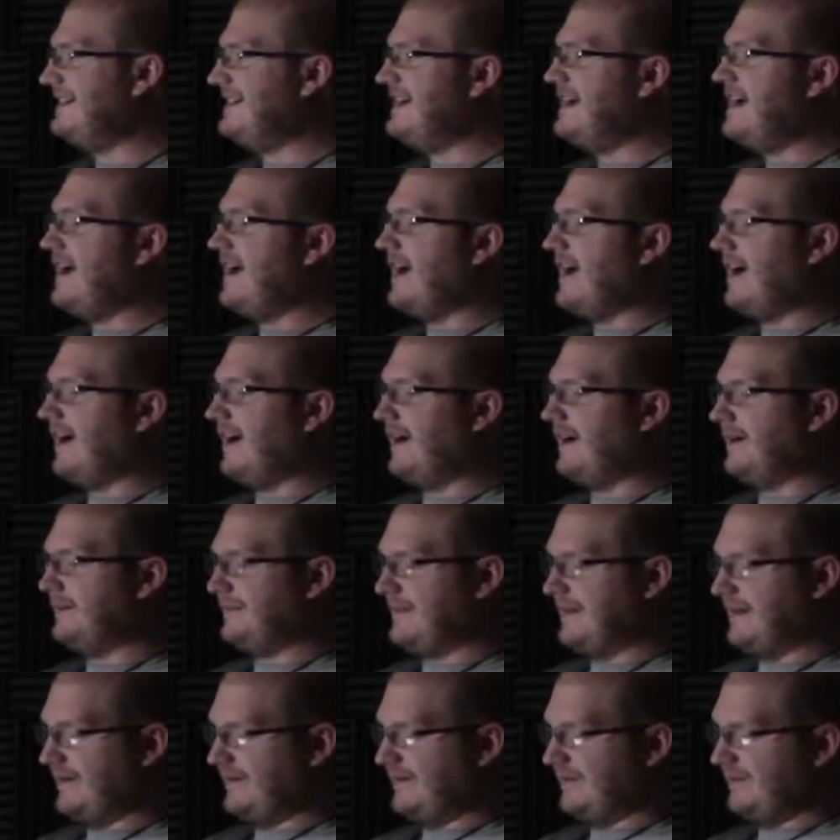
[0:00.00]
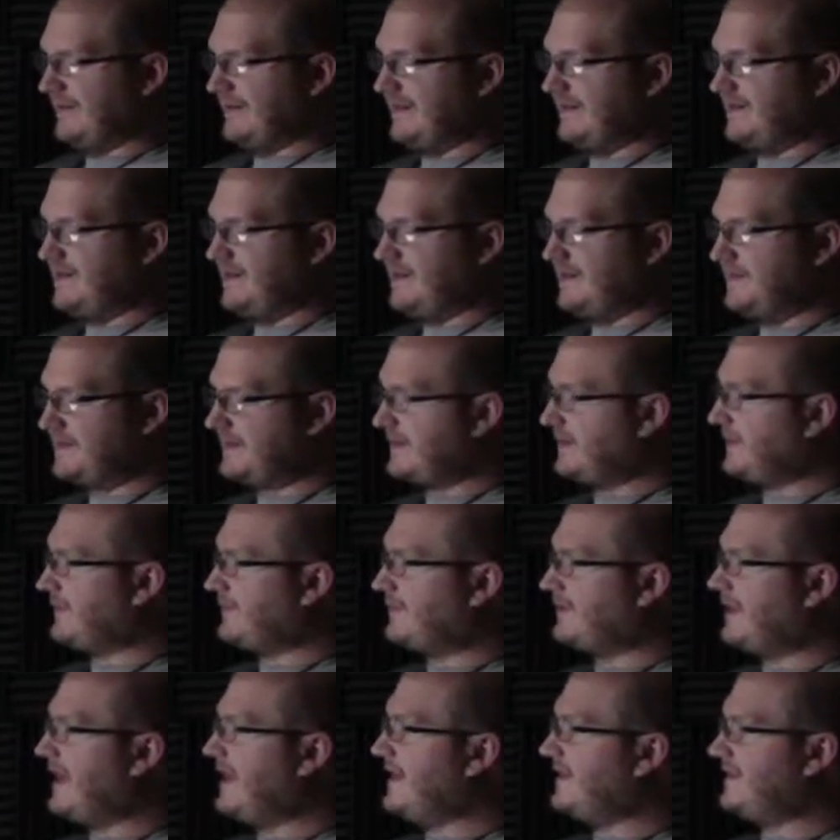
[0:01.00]
Mm-hmm. Um, now, when it comes to the
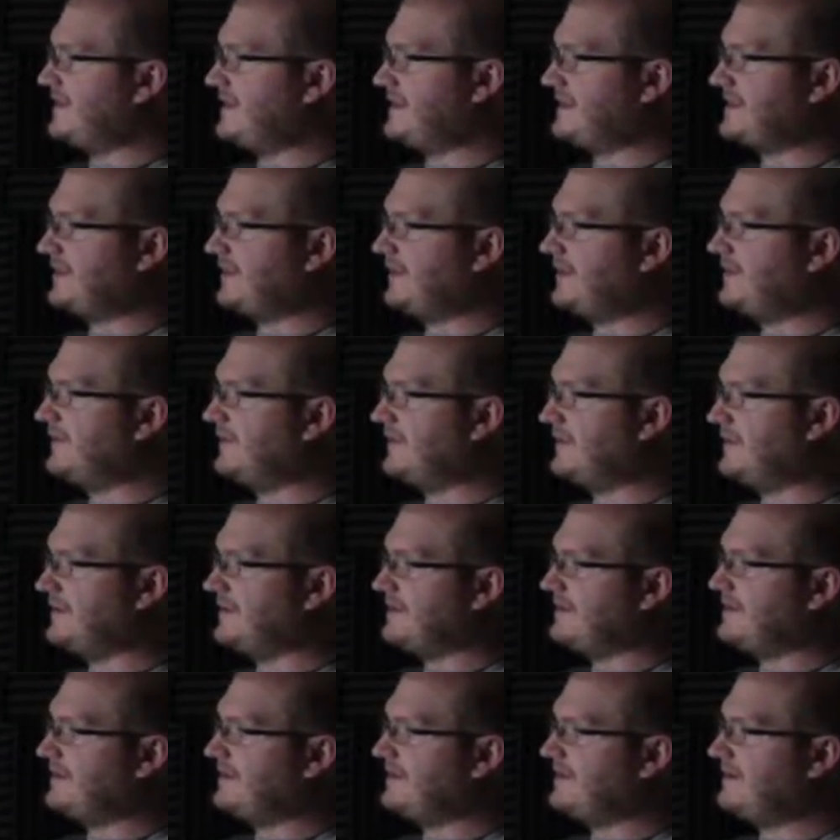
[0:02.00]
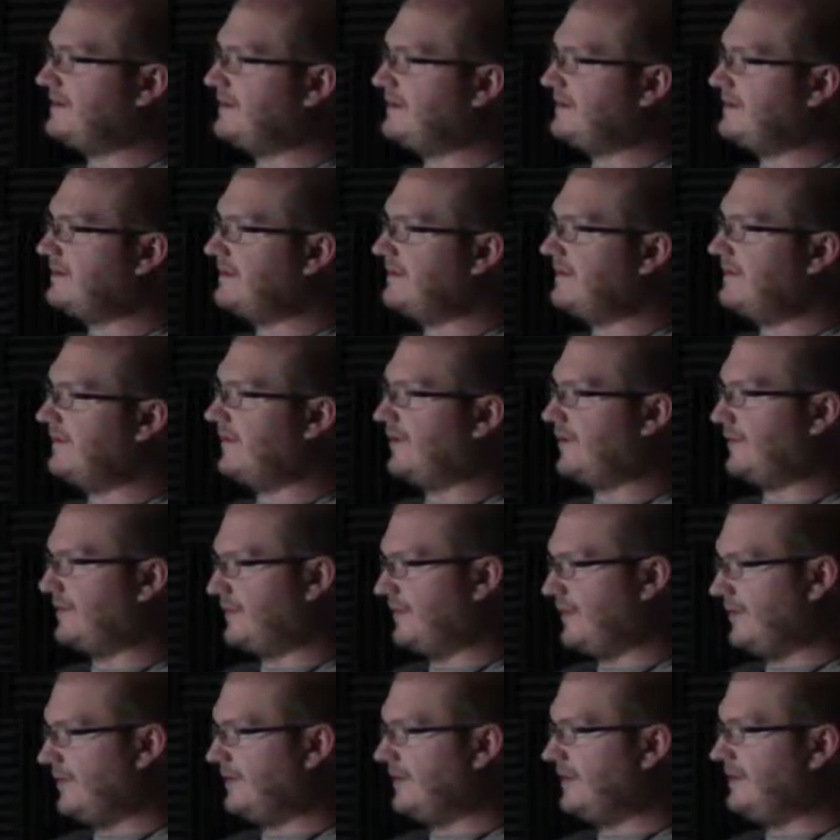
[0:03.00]
private servers, mm-hmm. they're
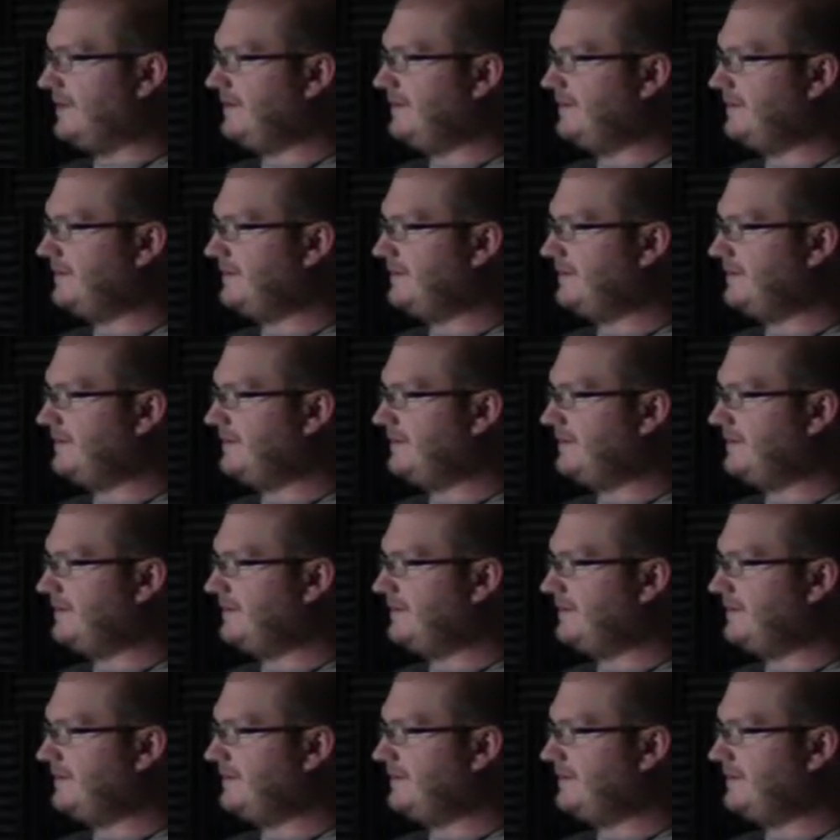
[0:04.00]
broken.